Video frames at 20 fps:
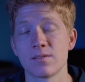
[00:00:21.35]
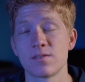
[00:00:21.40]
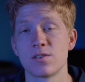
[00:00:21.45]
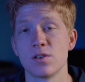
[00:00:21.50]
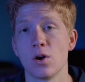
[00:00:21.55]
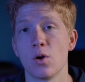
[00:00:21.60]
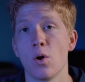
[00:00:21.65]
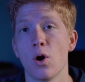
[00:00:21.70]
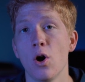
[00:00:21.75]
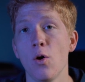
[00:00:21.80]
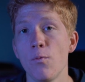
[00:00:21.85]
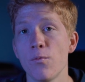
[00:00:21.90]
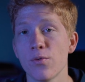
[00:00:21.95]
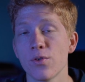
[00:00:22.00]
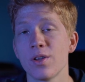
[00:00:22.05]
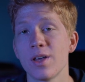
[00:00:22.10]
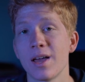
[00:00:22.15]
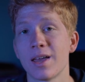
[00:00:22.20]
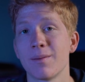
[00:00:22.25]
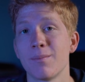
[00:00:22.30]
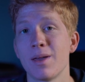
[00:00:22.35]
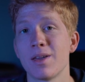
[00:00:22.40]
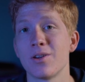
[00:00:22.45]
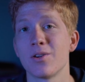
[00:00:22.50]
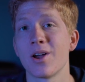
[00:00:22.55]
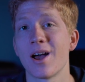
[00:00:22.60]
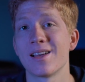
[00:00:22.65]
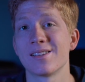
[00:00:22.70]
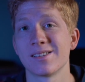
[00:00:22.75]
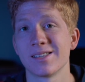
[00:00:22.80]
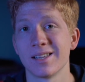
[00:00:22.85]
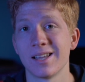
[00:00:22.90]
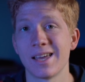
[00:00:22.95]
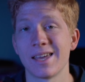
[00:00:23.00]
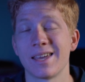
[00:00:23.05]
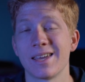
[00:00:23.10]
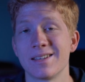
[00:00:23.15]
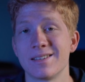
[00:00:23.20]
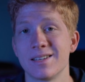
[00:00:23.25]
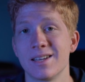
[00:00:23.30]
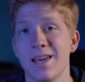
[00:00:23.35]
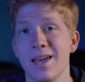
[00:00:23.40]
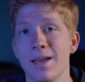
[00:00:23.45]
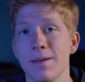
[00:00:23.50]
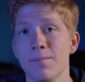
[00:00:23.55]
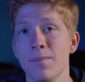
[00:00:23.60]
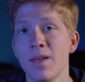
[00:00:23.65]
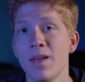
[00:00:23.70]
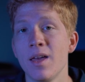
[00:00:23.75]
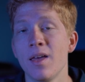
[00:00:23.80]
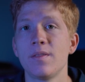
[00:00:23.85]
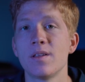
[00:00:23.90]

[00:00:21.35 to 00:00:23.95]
So hopefully I can make you guys like it today.